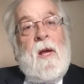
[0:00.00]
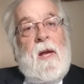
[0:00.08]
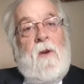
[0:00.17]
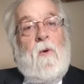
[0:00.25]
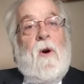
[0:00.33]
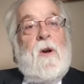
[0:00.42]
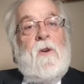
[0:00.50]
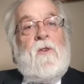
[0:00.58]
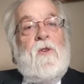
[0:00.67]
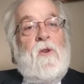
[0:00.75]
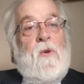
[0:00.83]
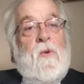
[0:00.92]
In order
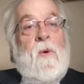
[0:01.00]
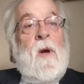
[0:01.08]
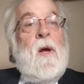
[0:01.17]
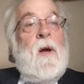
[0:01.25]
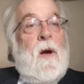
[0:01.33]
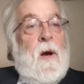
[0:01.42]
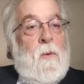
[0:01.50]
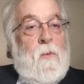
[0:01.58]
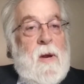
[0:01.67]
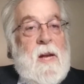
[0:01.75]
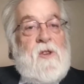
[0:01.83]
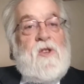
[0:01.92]
to
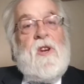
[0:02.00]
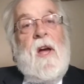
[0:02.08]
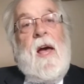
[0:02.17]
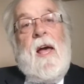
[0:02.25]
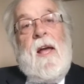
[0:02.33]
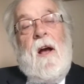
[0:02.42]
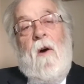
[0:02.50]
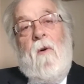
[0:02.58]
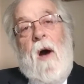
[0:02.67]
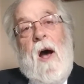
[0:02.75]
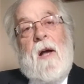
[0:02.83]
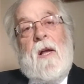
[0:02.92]
reach a
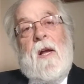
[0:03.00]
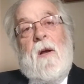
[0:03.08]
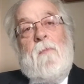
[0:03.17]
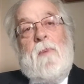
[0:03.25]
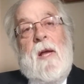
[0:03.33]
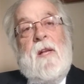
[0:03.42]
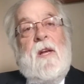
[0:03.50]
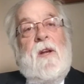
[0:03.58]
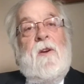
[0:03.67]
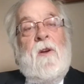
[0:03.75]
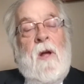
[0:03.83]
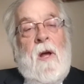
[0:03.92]
halachic
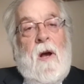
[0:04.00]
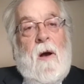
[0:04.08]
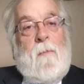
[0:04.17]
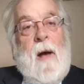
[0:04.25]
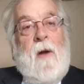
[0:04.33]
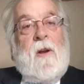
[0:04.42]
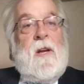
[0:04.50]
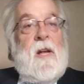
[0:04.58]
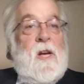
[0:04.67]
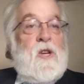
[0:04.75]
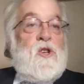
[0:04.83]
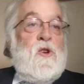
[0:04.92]
opinion about an
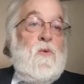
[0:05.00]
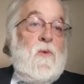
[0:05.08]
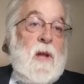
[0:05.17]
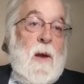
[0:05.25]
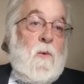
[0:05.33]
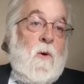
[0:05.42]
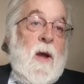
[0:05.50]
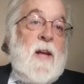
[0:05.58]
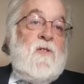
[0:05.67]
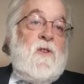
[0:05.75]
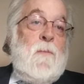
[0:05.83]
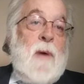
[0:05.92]
issue that
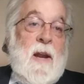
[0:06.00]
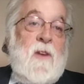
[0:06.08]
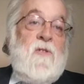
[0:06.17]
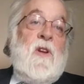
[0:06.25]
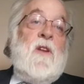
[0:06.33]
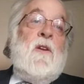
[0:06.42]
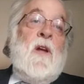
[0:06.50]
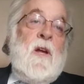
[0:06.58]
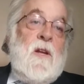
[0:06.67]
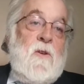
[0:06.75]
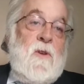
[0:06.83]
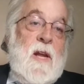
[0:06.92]
relates to medicine,
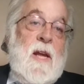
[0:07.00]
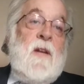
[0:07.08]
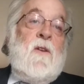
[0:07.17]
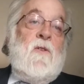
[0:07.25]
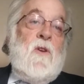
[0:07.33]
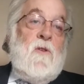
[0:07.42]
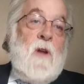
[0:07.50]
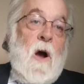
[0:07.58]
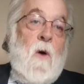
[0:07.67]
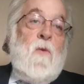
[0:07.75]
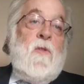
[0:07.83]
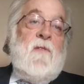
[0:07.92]
you need to
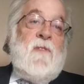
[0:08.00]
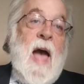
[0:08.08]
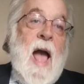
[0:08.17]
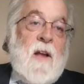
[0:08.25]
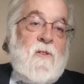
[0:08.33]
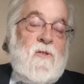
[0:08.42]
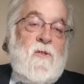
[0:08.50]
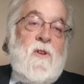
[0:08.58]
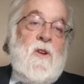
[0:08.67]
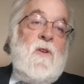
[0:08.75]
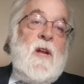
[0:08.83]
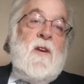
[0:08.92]
know the facts.
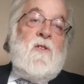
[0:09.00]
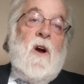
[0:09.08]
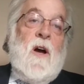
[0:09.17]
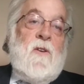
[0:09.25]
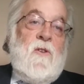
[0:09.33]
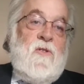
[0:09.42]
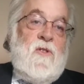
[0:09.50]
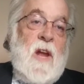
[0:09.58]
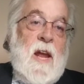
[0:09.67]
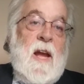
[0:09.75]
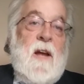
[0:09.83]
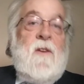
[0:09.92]
You need to
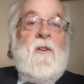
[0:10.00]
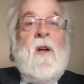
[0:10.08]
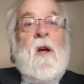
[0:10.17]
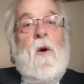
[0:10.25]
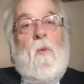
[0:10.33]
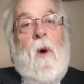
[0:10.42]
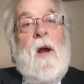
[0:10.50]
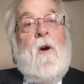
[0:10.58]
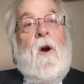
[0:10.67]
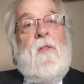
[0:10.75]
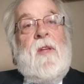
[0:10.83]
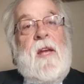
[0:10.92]
understand what
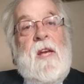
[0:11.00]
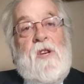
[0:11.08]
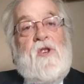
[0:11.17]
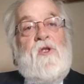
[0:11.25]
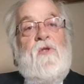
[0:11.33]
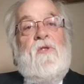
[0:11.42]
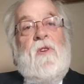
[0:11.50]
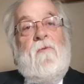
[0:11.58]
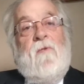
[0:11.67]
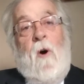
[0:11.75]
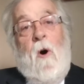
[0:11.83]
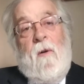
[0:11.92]
are the issues
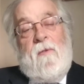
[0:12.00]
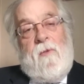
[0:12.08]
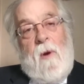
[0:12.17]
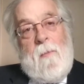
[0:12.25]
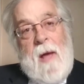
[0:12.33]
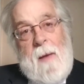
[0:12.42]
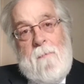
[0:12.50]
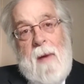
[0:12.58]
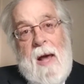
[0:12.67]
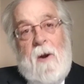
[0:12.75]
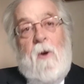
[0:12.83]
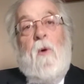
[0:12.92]
involved from a
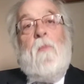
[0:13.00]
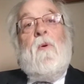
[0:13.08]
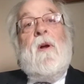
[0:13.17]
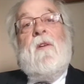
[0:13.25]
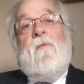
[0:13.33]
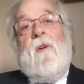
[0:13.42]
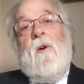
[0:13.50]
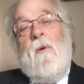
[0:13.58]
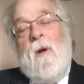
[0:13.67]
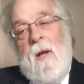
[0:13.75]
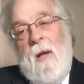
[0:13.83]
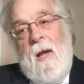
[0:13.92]
medical point of view.
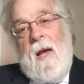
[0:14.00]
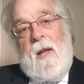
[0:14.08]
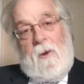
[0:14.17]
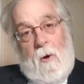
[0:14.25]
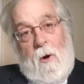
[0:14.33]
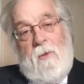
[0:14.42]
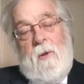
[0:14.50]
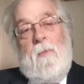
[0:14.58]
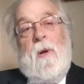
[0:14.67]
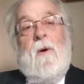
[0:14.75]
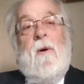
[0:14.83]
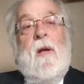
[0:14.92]
And
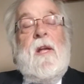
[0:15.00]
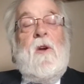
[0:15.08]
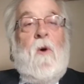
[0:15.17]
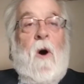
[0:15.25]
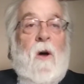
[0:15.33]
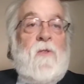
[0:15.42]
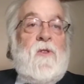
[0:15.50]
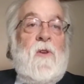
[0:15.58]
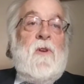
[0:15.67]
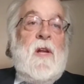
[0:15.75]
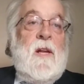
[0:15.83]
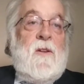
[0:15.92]
ultimately, you also
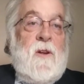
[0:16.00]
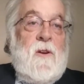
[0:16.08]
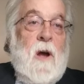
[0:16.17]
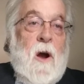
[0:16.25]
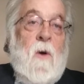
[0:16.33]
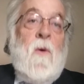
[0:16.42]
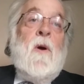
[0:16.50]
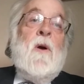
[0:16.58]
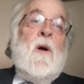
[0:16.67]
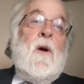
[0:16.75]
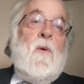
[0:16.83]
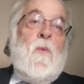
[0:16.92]
need to know
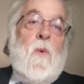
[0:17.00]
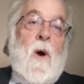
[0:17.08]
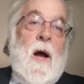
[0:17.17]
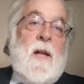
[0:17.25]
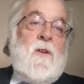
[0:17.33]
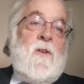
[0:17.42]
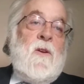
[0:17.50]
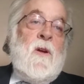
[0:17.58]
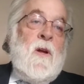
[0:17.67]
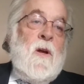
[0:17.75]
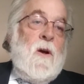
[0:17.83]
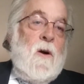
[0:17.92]
what
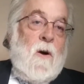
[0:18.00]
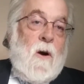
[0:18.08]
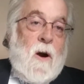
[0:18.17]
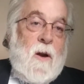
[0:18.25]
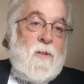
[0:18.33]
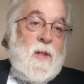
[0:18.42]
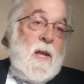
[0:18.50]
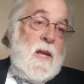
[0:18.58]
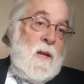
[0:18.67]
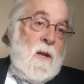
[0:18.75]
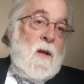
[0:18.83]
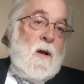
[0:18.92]
are
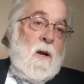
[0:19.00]
the